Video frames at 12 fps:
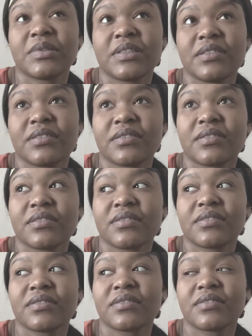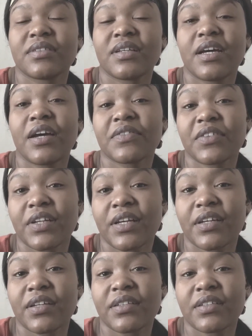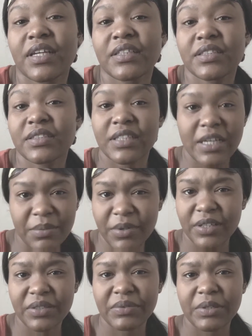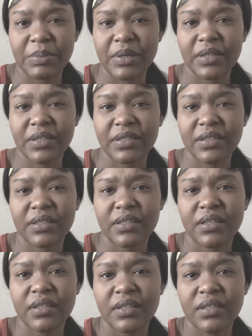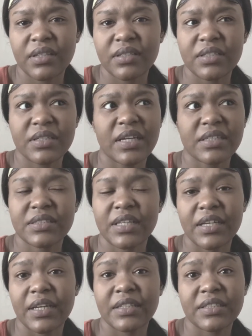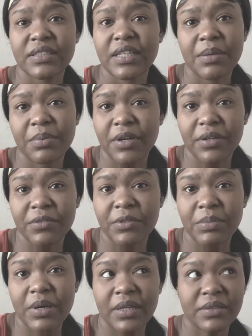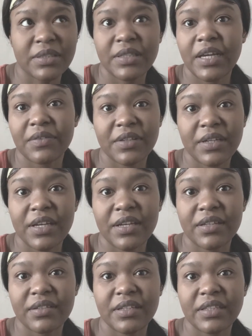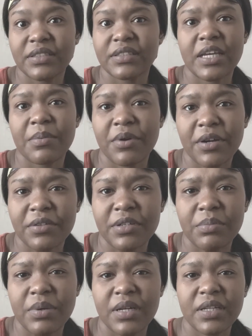And after that, they just kept arguing about it the next day they just kept arguing about it. The day after that, they just kept arguing about it.